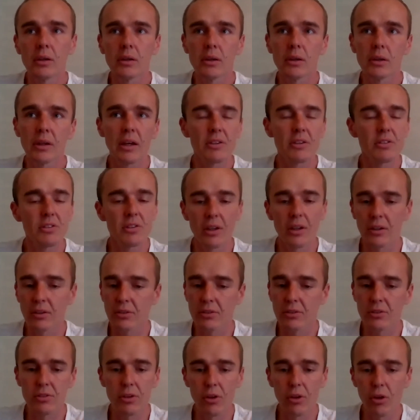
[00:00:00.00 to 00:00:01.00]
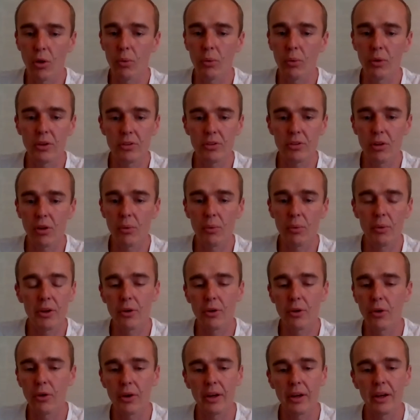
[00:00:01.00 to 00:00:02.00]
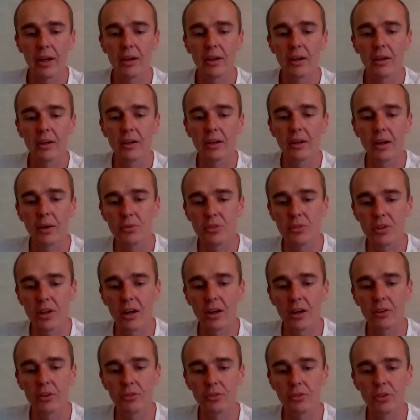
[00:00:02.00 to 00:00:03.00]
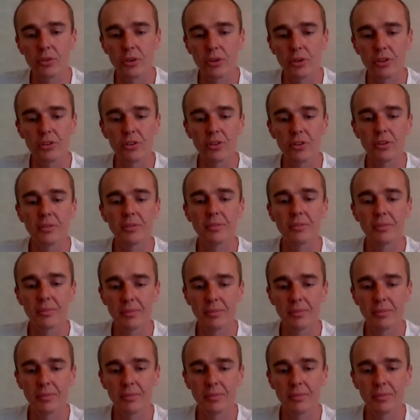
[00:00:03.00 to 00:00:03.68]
Yes, and slowly growing outside of the region.